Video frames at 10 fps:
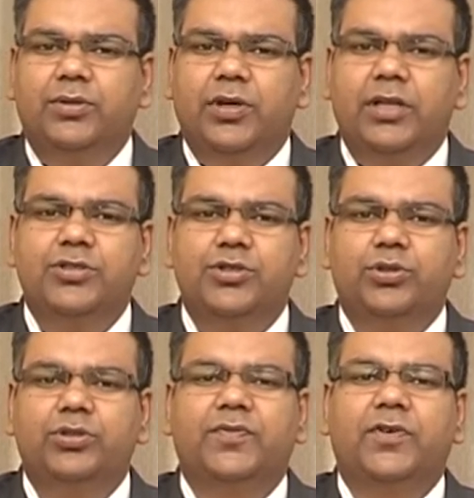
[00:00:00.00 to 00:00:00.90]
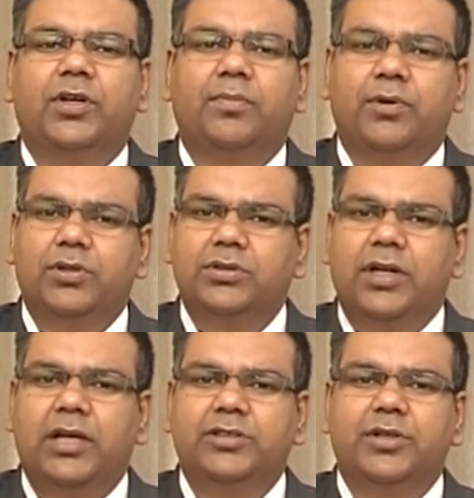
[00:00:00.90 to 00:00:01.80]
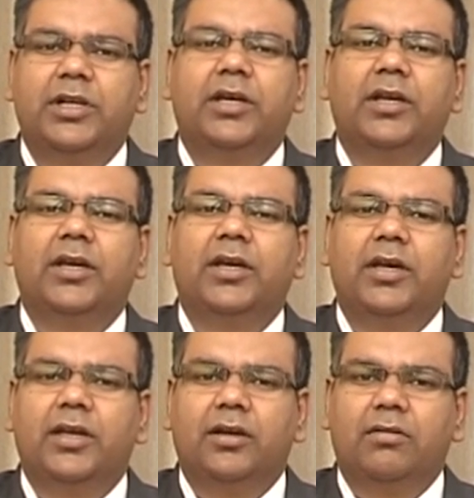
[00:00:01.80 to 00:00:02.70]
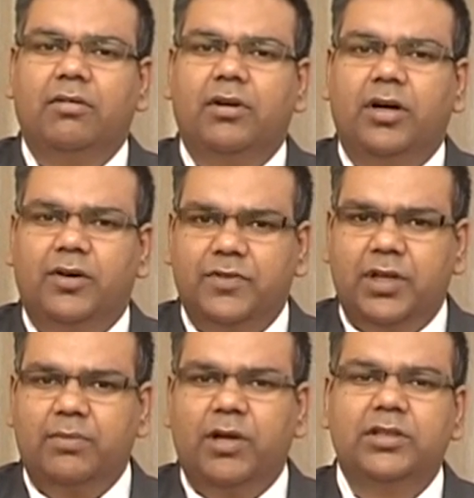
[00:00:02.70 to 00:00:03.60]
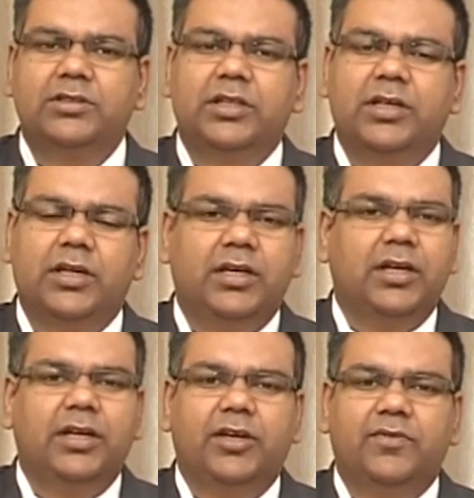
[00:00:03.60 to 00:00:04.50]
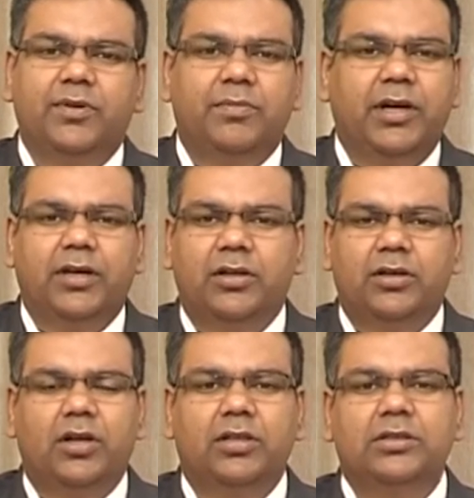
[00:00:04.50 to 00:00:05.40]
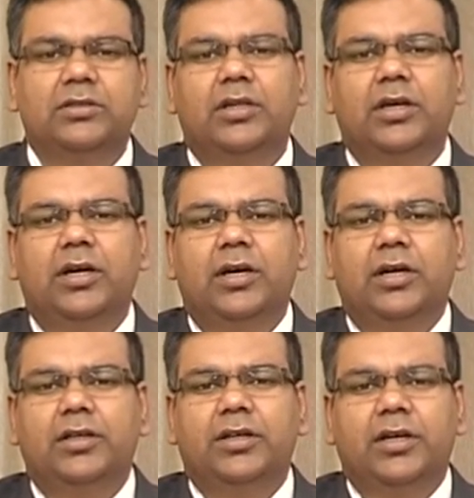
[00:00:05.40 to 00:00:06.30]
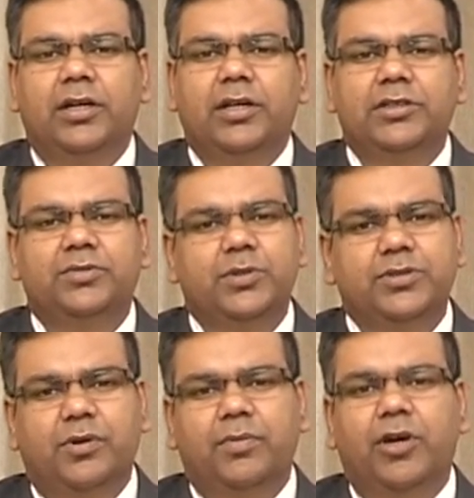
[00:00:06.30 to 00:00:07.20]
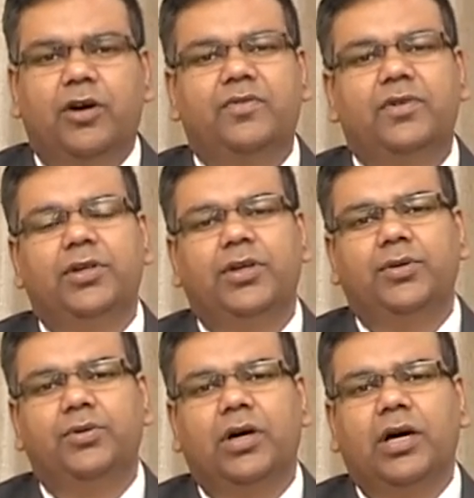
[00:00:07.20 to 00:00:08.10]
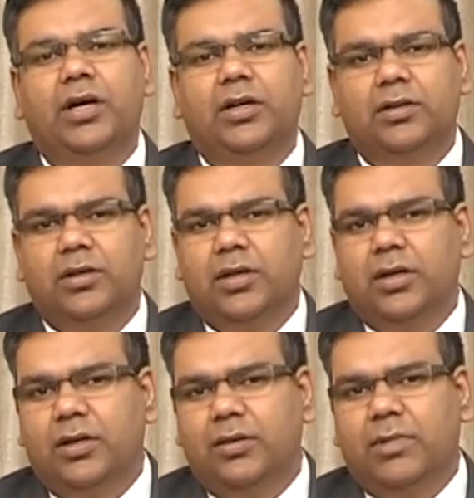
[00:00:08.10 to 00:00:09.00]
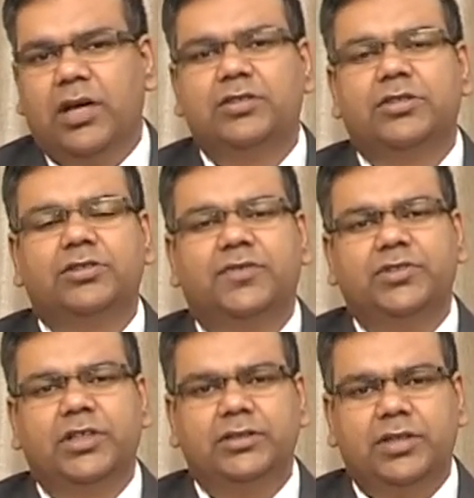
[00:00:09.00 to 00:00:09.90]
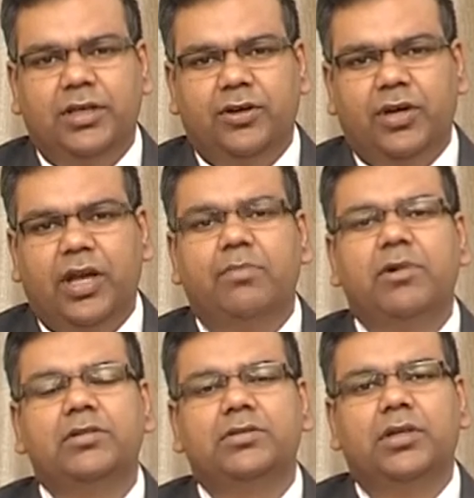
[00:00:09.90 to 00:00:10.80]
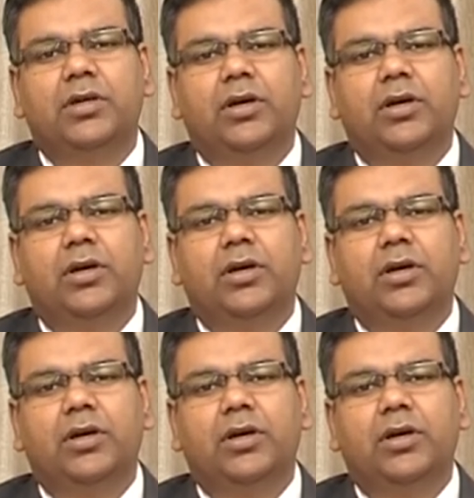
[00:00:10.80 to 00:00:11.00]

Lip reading: you can choose for a postgraduate degree in ophthalmology in any of the medical colleges. The degrees which will be offered to you are Masters of Surgery or MS,